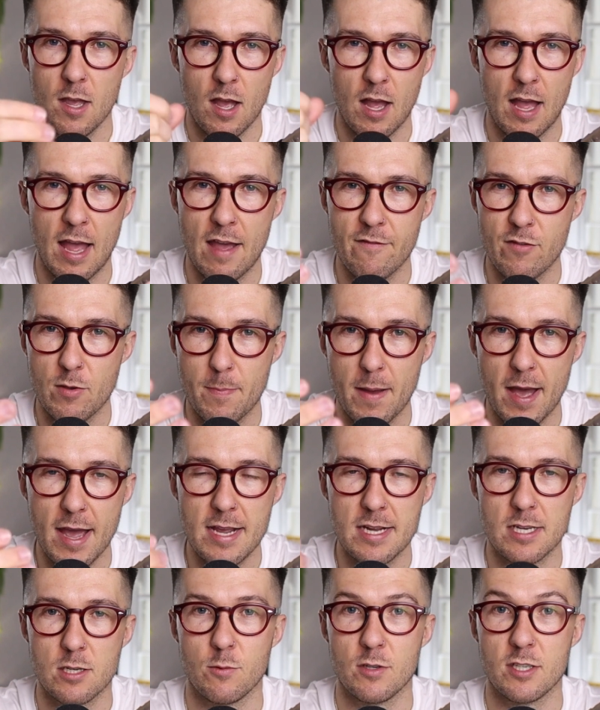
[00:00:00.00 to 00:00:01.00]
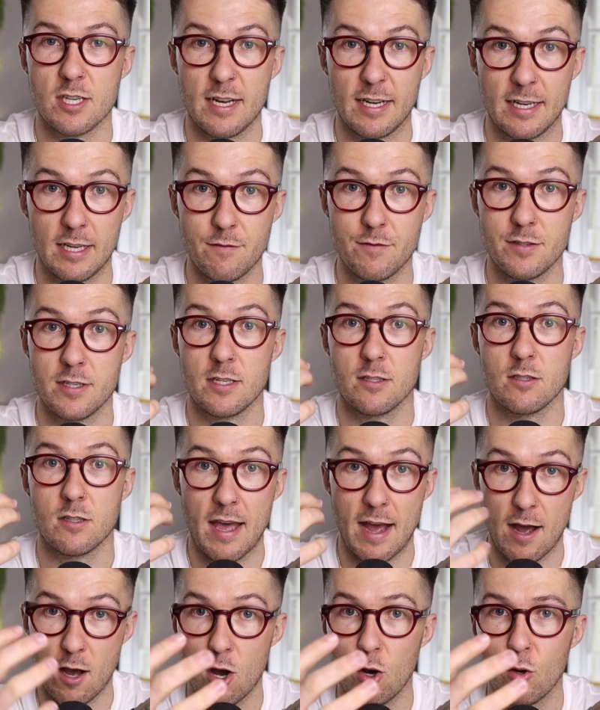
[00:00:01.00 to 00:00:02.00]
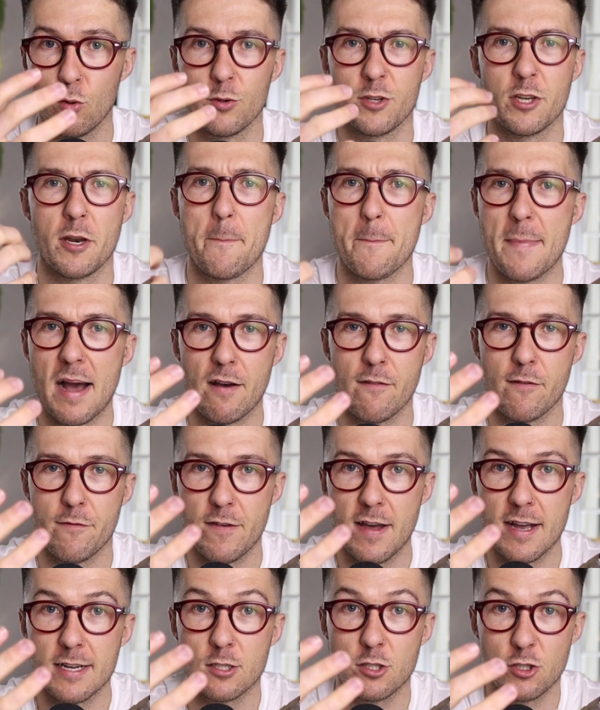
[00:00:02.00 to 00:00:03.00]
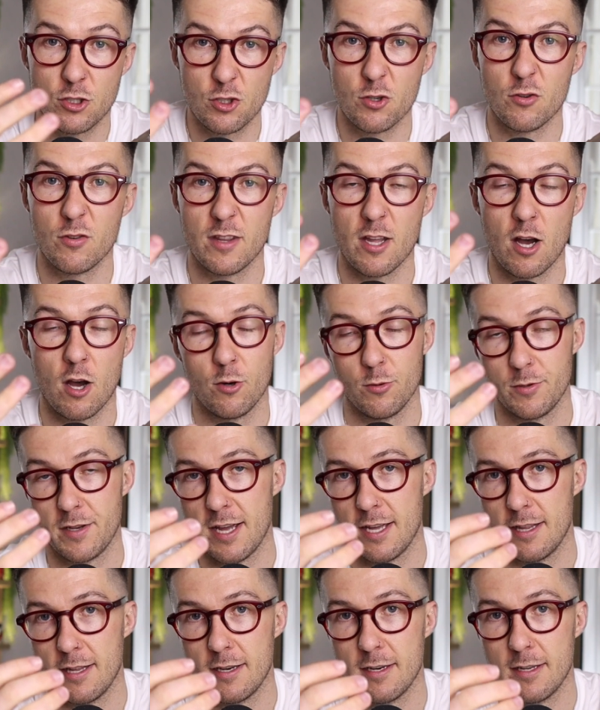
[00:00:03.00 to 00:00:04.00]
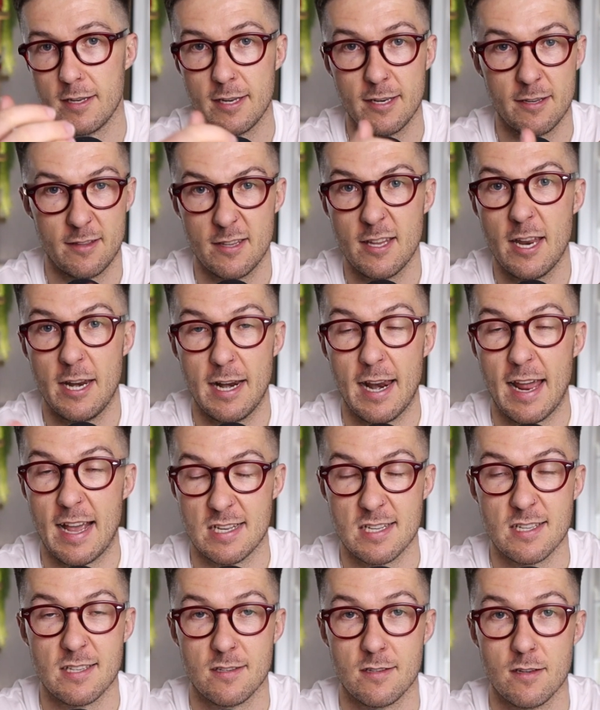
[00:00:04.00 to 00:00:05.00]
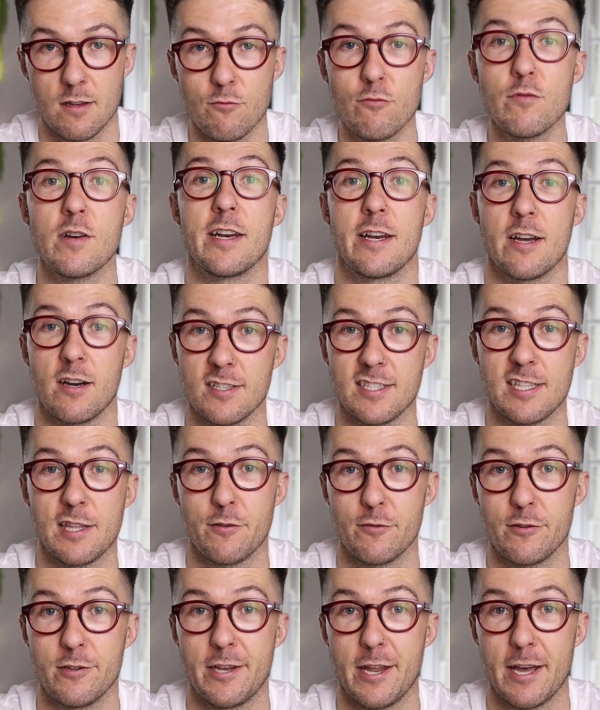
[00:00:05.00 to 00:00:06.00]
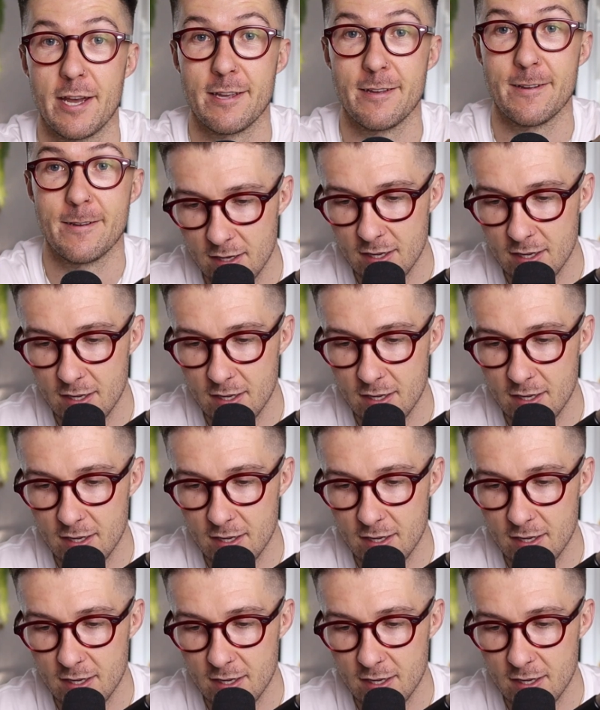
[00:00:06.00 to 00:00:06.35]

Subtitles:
heavy paste, which then gives it that hold and a matte effect during the whole day then it lasts really nicely through the day.